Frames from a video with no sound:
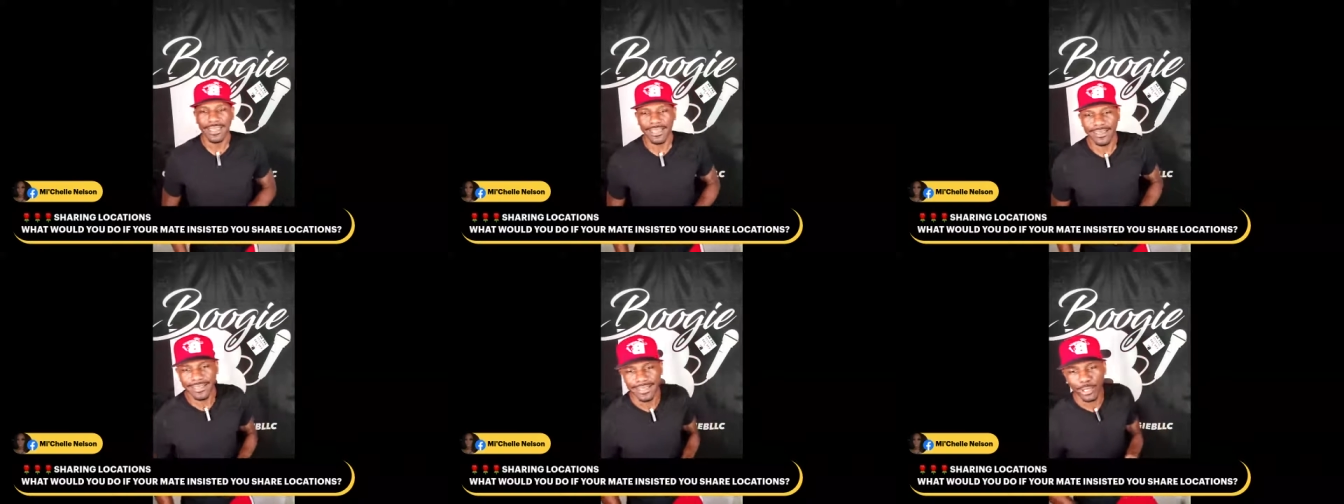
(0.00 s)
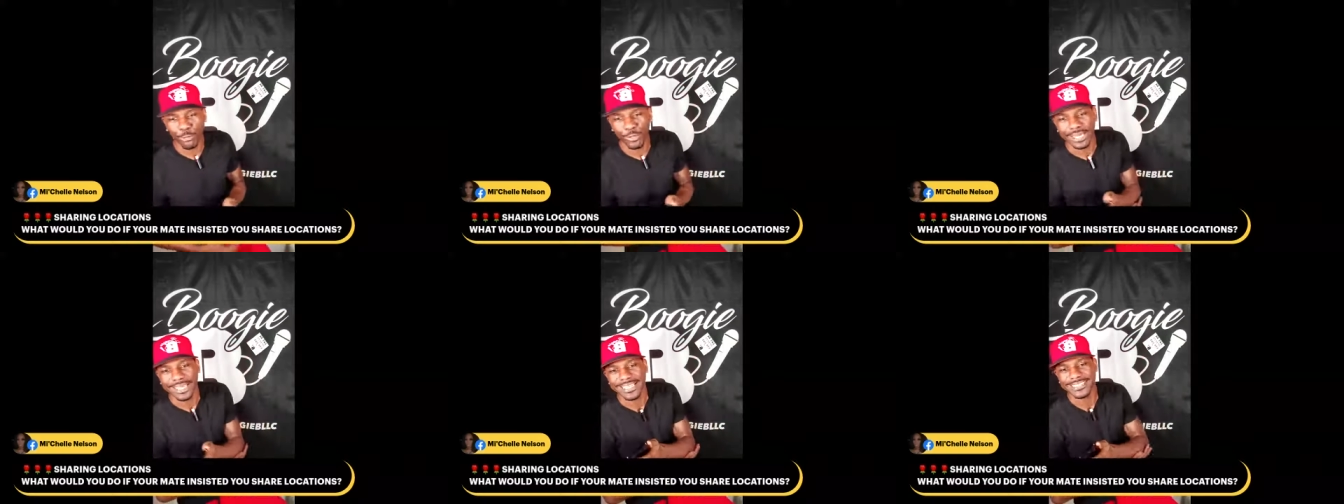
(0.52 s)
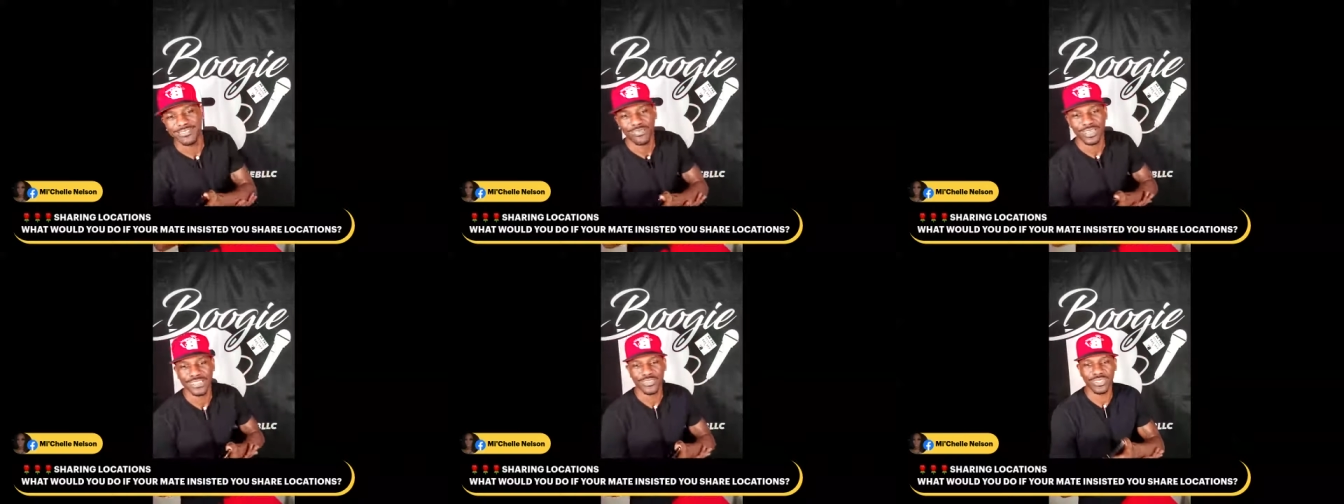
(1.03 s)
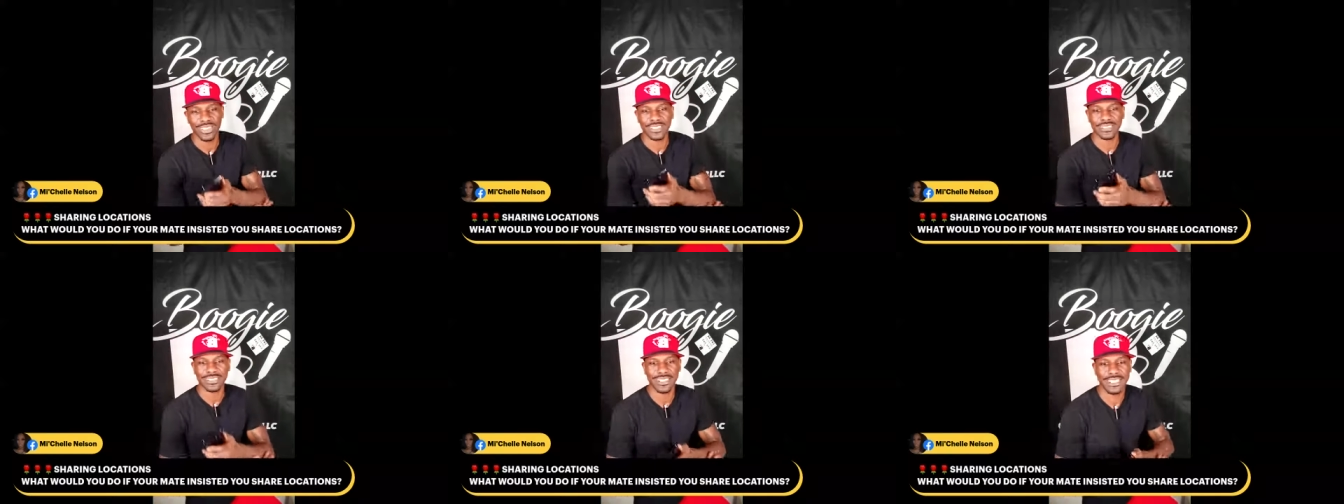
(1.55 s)
Anyways,
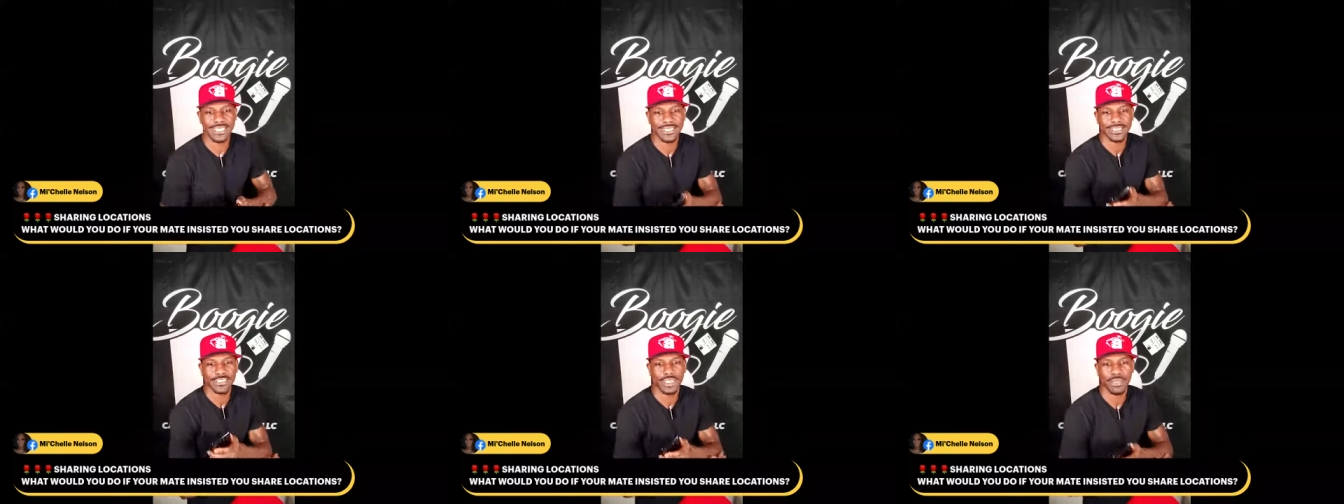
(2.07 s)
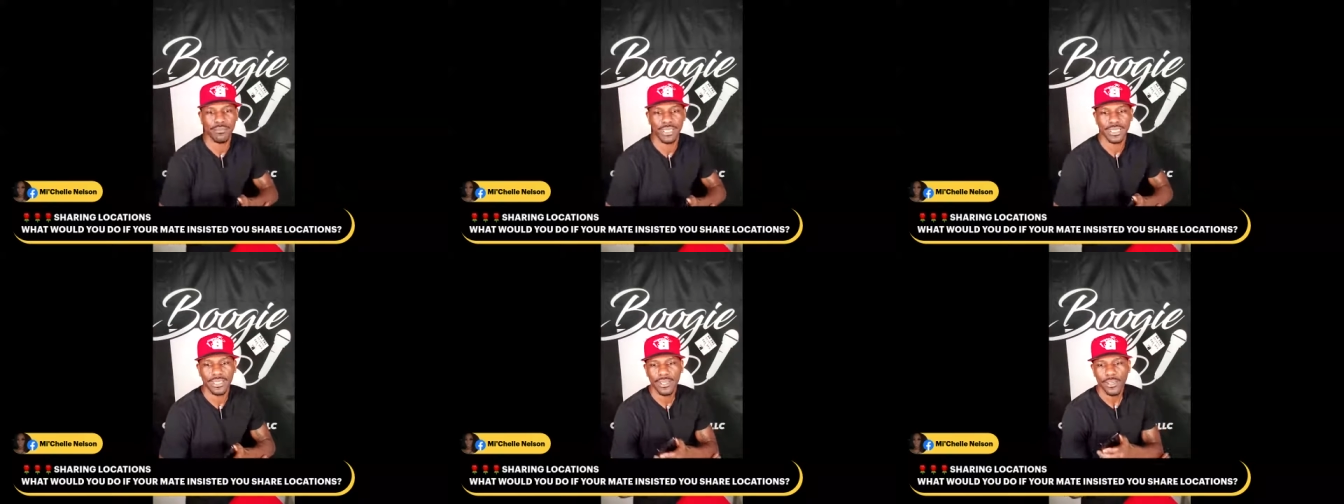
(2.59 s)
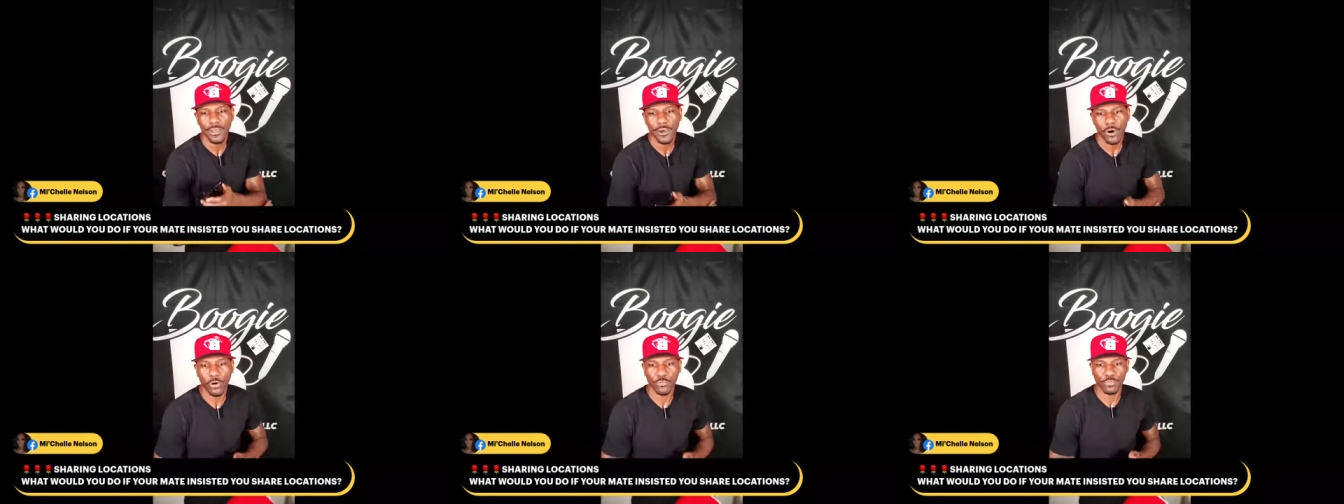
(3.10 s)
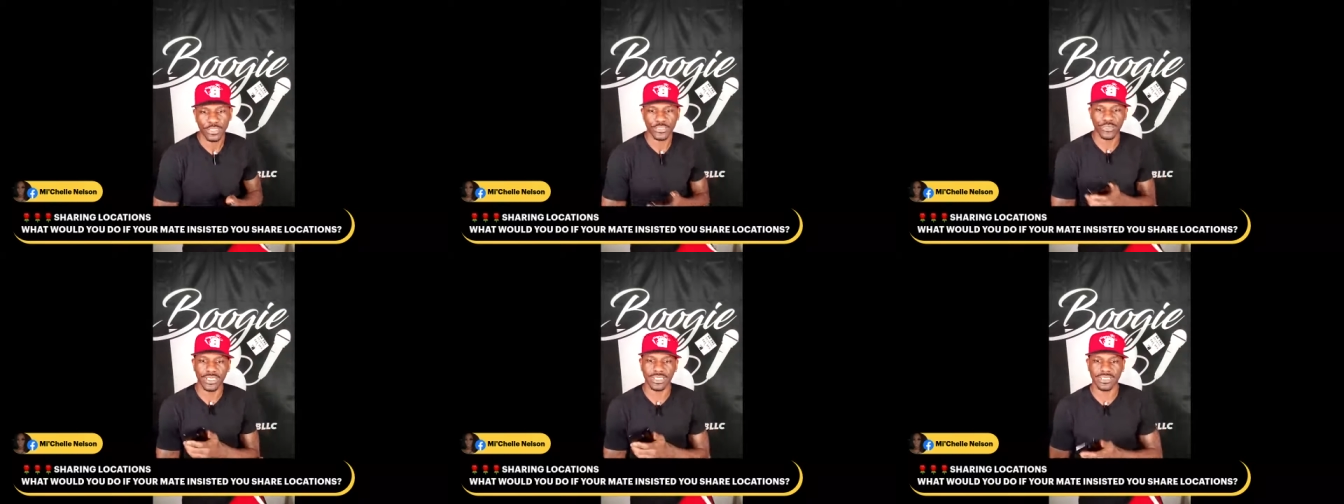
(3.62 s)
Frederica said, Jimmy, or oh,
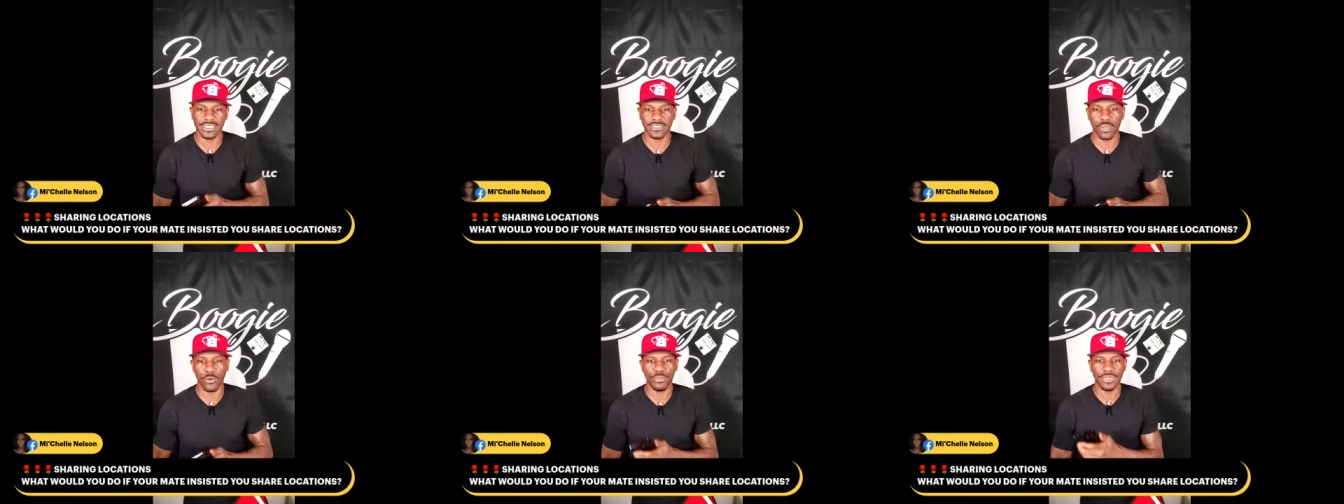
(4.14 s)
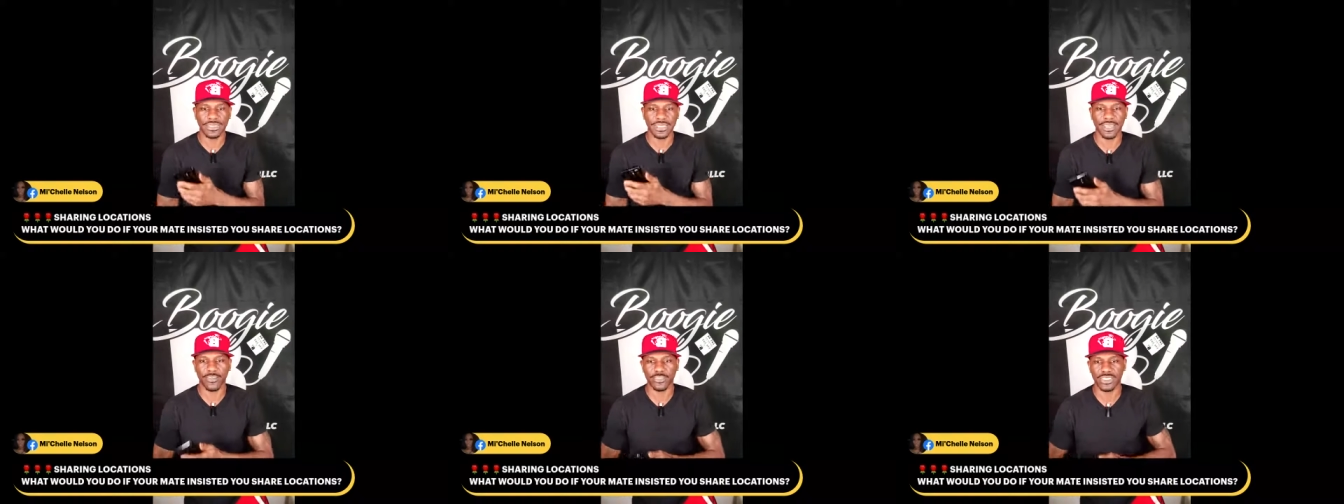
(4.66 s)
Frederica just going to be single.